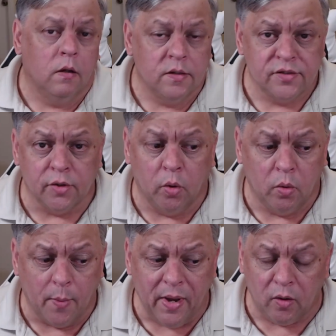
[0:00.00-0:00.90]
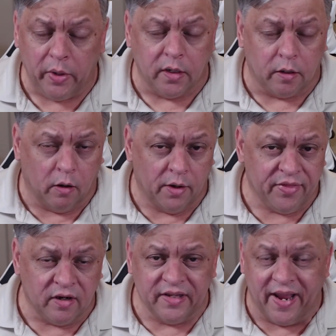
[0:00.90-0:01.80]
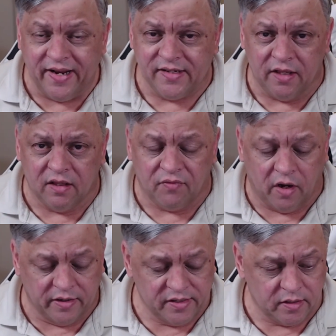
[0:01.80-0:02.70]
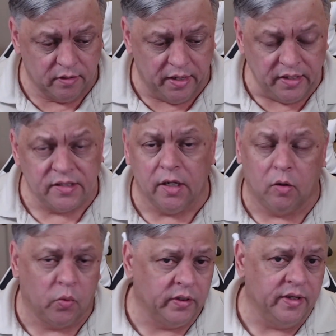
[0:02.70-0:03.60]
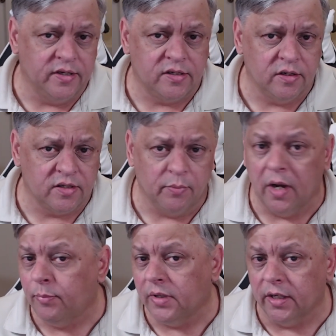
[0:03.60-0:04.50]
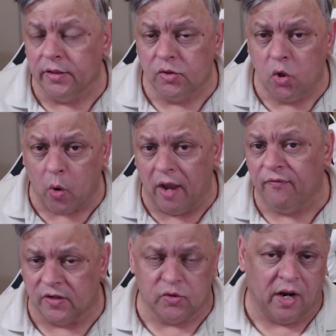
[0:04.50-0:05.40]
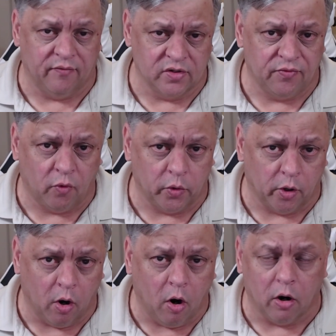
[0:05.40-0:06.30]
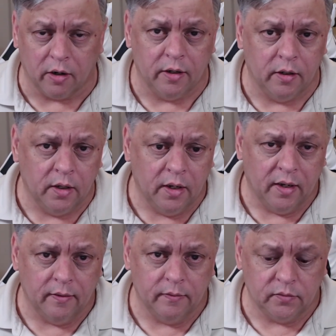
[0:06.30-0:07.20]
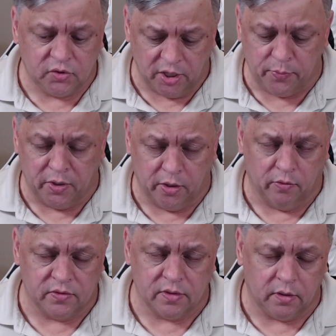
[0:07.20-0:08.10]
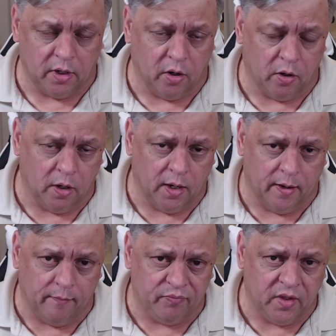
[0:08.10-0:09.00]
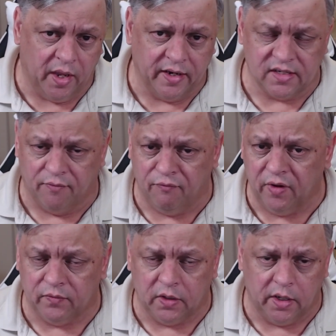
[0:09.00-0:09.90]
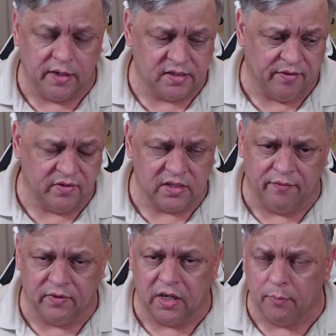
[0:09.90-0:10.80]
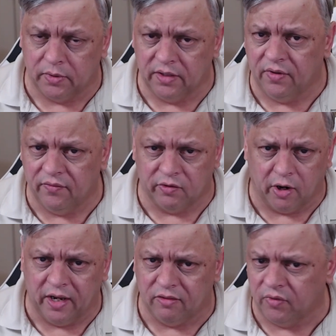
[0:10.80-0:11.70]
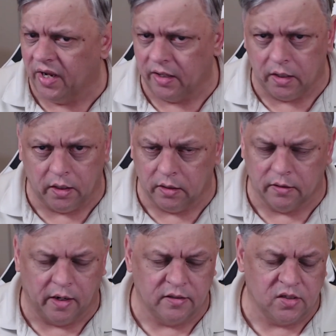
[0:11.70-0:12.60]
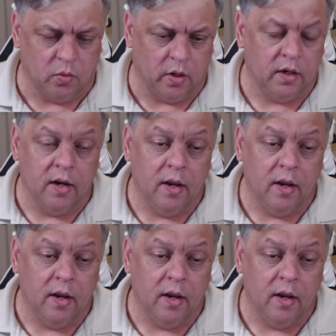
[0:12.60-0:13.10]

So about a week ago, I think on the 18th of August, Intel released some updated graphics drivers for their ARC GPUs. Their A750, A770, I believe even their A380 and so on.